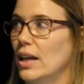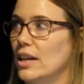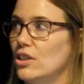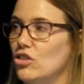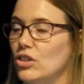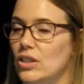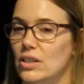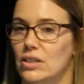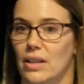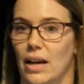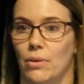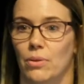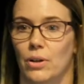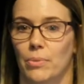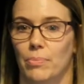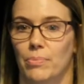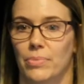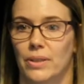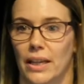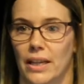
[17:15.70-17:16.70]
your collection is
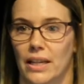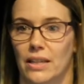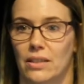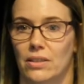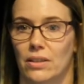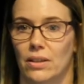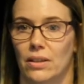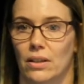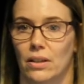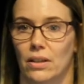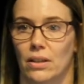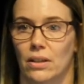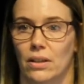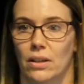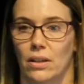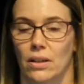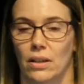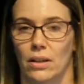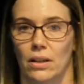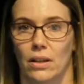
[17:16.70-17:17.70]
now complete.
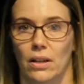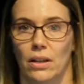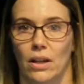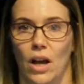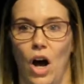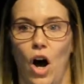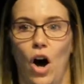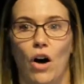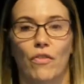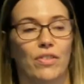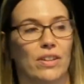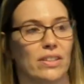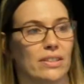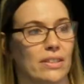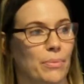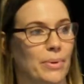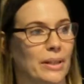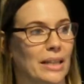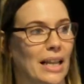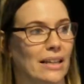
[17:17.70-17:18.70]

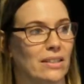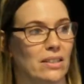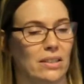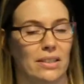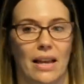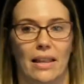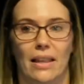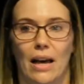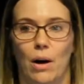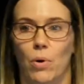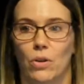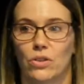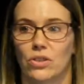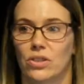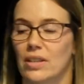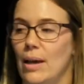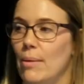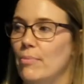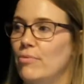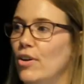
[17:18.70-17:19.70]
Obviously, we'd like to take that
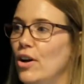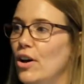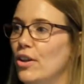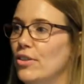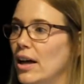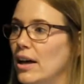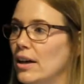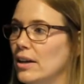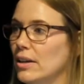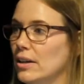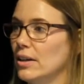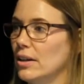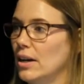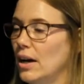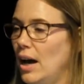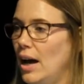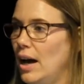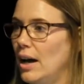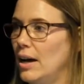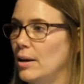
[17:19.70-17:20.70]
one step further
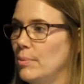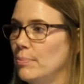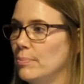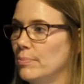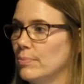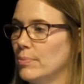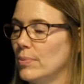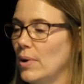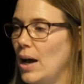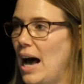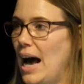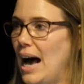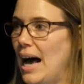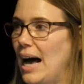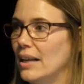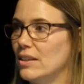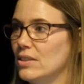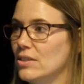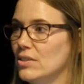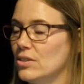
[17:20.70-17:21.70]

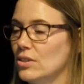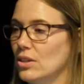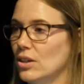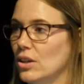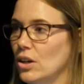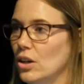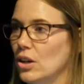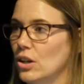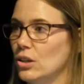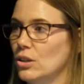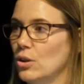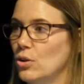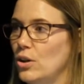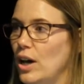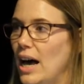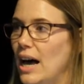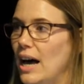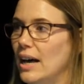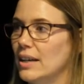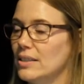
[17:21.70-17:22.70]
and
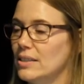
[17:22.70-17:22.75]
look